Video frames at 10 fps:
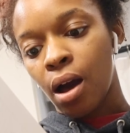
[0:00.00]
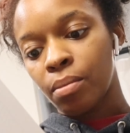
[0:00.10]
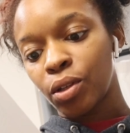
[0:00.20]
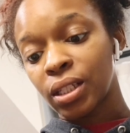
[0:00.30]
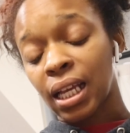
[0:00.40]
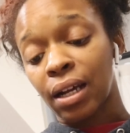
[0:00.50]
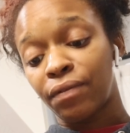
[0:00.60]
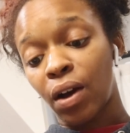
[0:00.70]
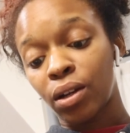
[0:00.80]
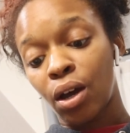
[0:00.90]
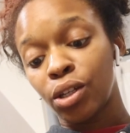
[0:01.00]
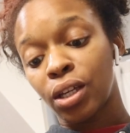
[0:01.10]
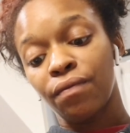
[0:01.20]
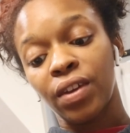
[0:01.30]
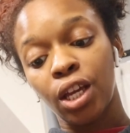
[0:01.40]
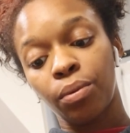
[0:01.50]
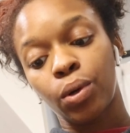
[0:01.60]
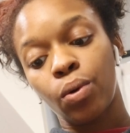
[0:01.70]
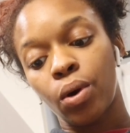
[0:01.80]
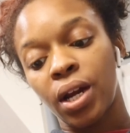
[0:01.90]
You can take a photo, you can video
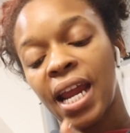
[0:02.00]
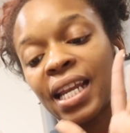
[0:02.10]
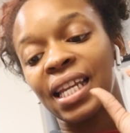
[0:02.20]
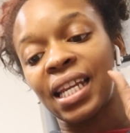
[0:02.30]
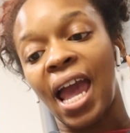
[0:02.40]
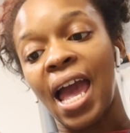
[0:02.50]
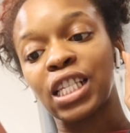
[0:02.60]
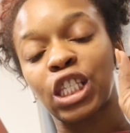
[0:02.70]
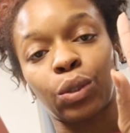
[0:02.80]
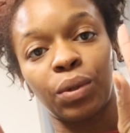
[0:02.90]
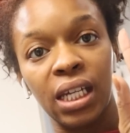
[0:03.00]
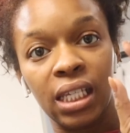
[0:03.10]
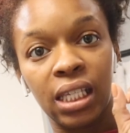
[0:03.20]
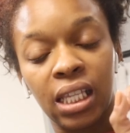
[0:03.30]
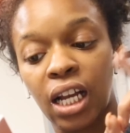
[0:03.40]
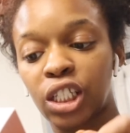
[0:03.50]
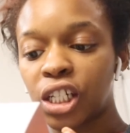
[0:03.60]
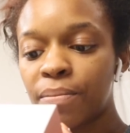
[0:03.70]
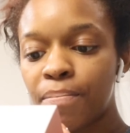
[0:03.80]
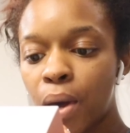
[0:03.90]
record, and then it has 3
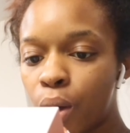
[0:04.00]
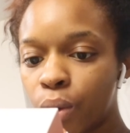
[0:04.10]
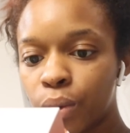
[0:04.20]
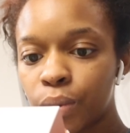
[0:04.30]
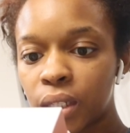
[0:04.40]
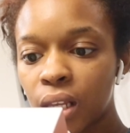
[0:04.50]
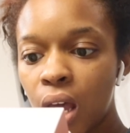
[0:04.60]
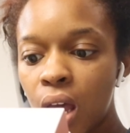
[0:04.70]
suction modes.